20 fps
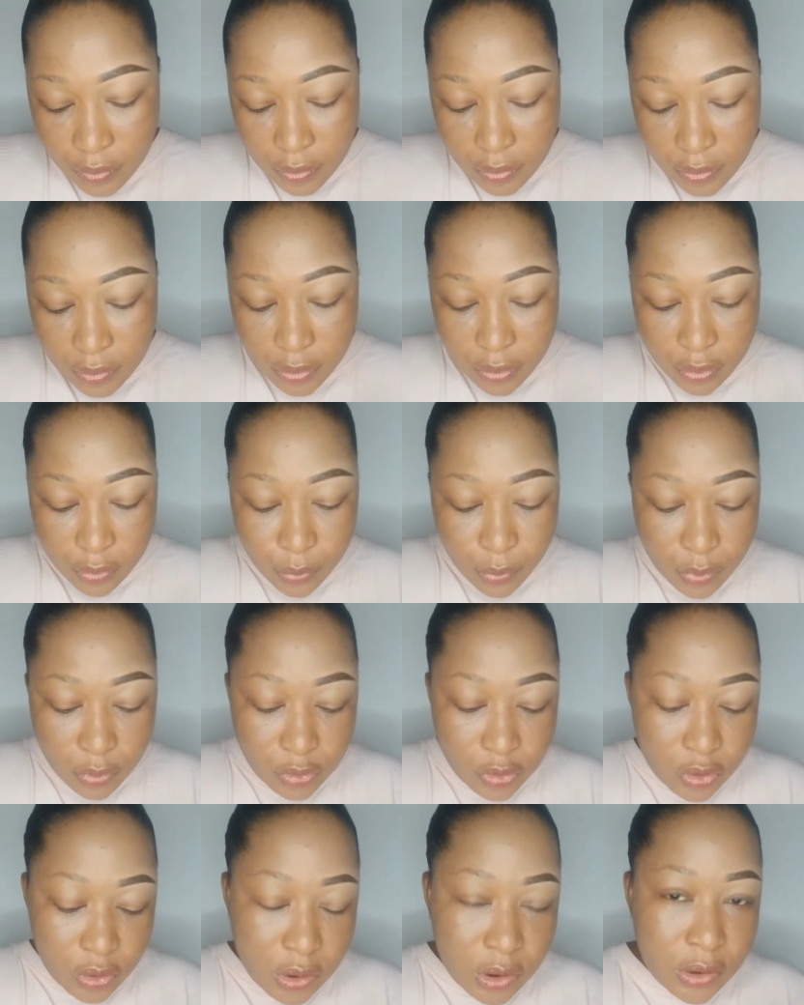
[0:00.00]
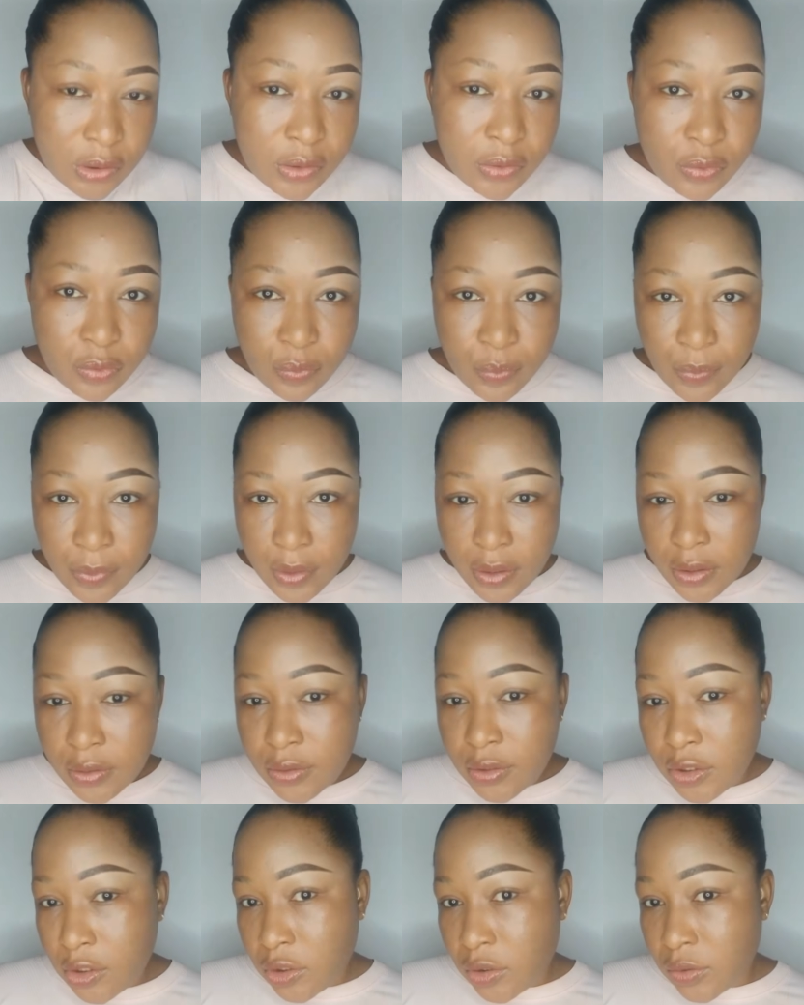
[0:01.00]
the opportunity to pay
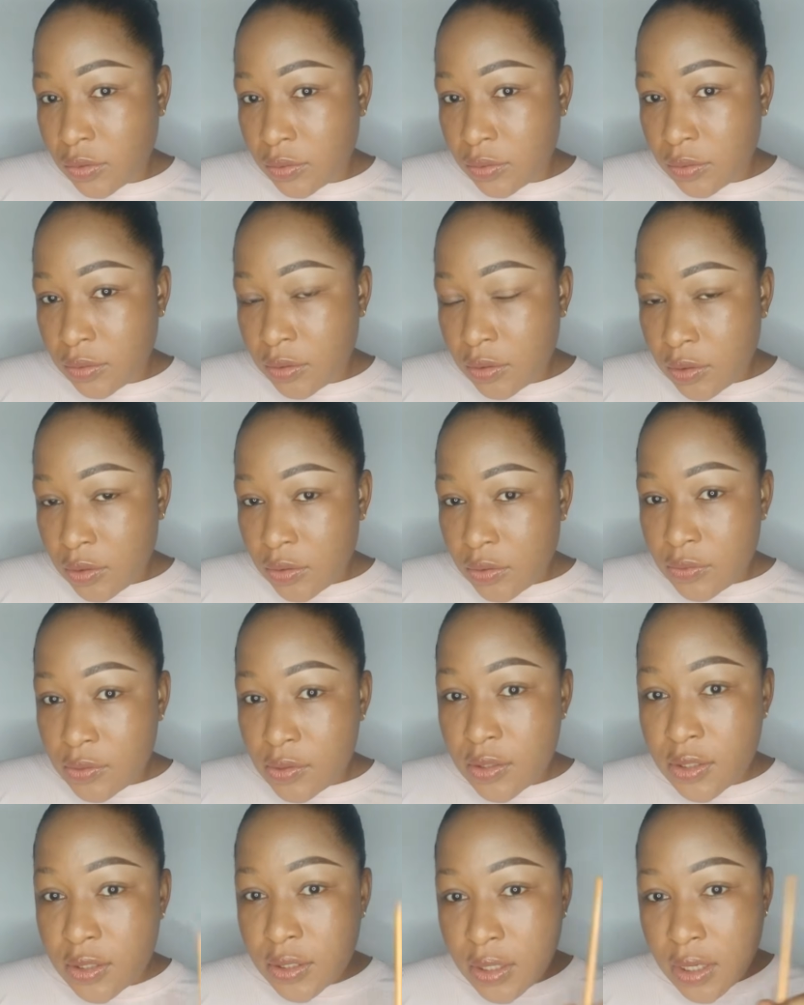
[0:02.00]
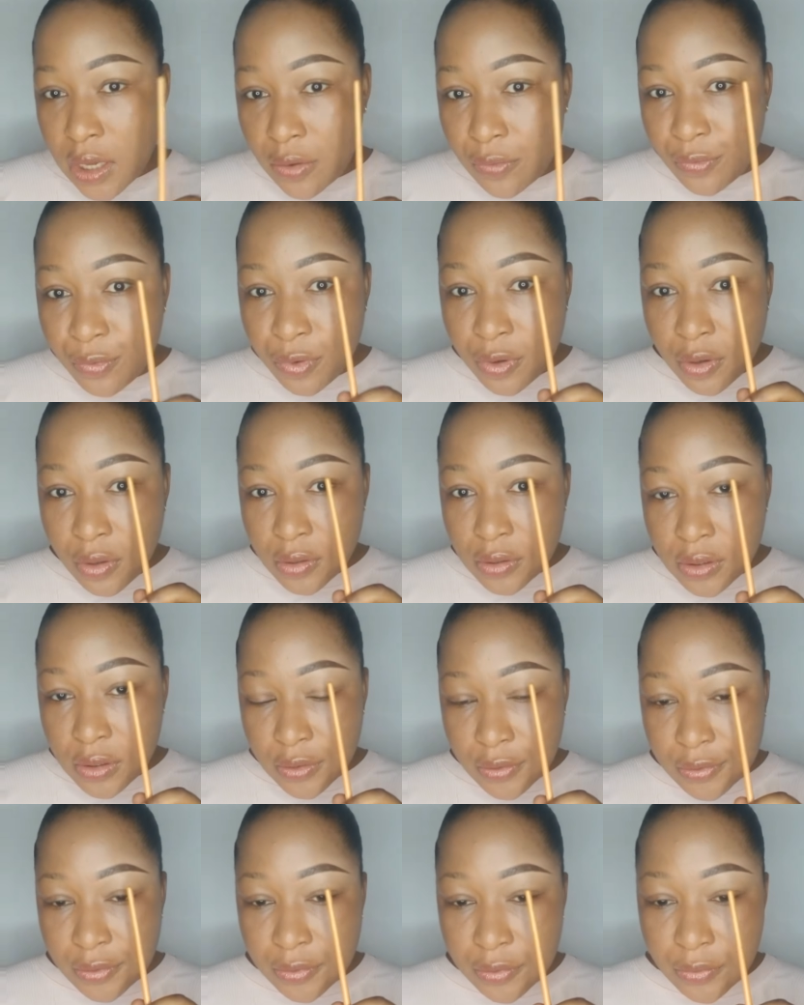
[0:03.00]
attention to see how we got
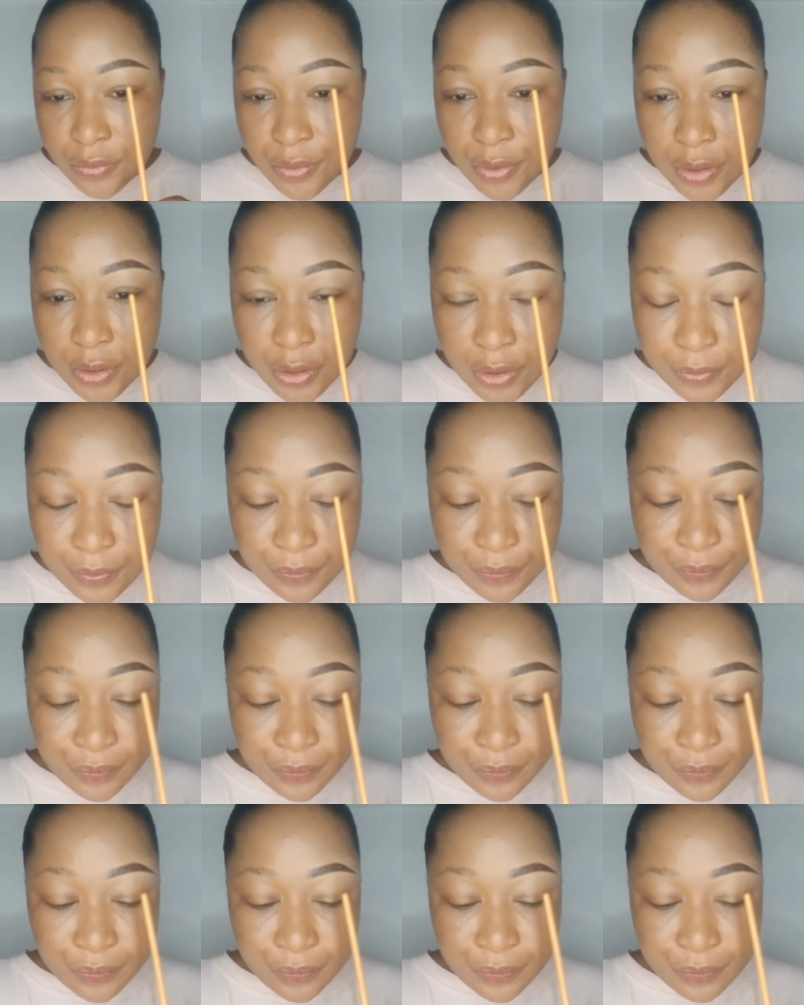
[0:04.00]
this. Okay,